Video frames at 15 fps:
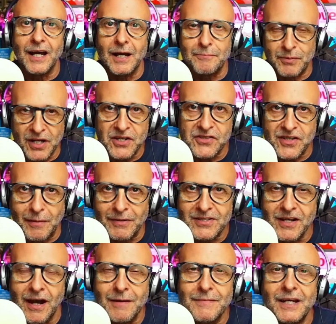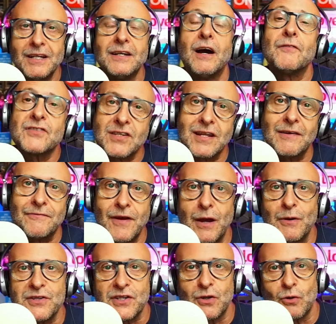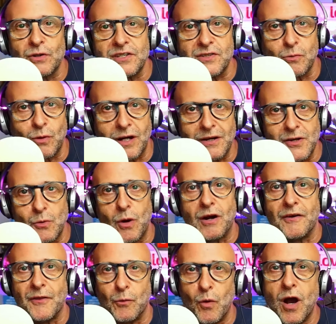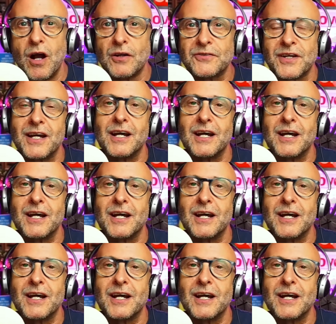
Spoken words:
British summertime. Obviously, that varies according to where you are in the world.